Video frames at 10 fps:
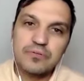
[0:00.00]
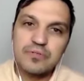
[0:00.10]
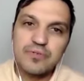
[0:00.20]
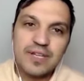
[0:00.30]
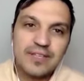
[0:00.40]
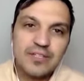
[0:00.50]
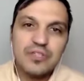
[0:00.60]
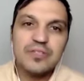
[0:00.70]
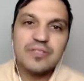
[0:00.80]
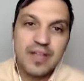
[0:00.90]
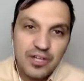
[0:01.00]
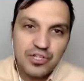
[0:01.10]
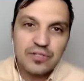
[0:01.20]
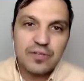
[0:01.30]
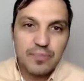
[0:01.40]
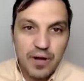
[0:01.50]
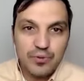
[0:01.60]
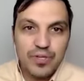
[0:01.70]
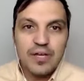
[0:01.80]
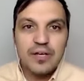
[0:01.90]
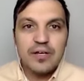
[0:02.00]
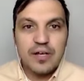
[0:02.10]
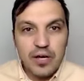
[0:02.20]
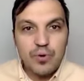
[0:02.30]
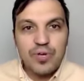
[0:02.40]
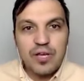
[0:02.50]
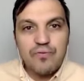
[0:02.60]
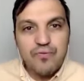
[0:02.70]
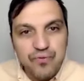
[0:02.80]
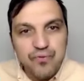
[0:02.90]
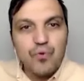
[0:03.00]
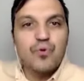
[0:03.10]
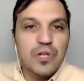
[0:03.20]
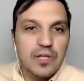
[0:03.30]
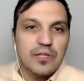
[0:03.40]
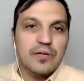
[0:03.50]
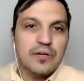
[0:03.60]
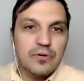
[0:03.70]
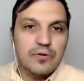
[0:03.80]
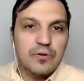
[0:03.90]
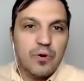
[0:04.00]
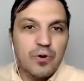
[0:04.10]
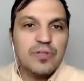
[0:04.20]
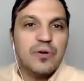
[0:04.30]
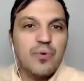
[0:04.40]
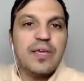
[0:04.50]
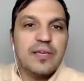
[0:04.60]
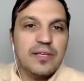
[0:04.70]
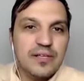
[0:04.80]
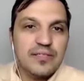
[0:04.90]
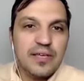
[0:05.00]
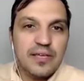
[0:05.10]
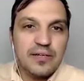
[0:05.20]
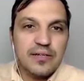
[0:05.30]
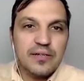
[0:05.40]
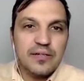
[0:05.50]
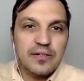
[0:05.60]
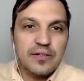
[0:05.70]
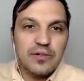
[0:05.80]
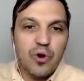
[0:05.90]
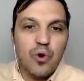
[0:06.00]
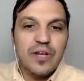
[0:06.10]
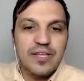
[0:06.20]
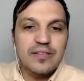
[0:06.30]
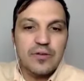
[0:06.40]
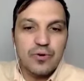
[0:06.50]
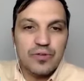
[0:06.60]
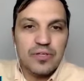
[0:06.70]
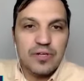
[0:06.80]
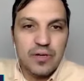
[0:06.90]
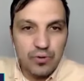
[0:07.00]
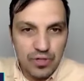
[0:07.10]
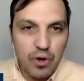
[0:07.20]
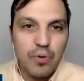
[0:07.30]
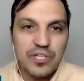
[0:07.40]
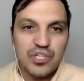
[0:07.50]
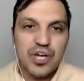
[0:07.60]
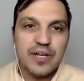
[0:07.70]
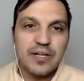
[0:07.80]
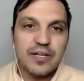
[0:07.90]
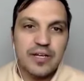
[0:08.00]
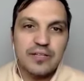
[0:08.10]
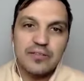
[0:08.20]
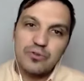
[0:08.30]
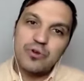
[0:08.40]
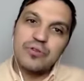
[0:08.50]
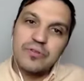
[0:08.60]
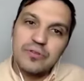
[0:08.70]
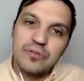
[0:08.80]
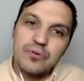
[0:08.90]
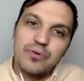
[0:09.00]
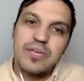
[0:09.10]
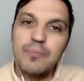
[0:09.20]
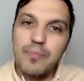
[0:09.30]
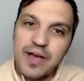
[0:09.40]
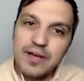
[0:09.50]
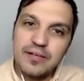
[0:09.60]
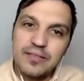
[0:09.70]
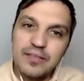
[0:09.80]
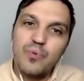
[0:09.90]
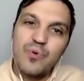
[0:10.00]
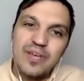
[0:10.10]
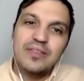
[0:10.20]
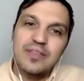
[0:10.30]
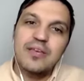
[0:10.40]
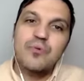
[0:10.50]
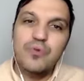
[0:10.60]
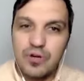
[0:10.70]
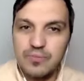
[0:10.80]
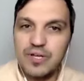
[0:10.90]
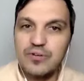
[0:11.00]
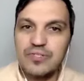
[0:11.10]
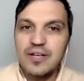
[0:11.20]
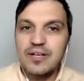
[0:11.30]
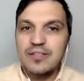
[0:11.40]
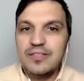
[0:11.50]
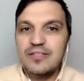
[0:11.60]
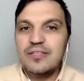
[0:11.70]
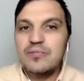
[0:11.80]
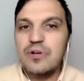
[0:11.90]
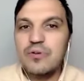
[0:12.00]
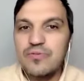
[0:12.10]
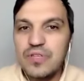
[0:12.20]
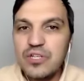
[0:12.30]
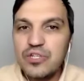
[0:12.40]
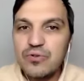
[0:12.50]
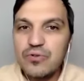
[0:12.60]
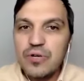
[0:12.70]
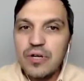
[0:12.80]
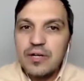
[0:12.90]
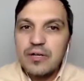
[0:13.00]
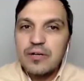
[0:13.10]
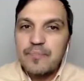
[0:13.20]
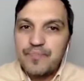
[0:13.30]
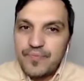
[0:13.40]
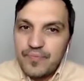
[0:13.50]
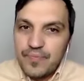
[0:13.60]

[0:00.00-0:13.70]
strategy discussions about going full uh, all the way let's say uh, uh, all in on the on the omni channel and not looking back at the way they were because this is one of the issue um,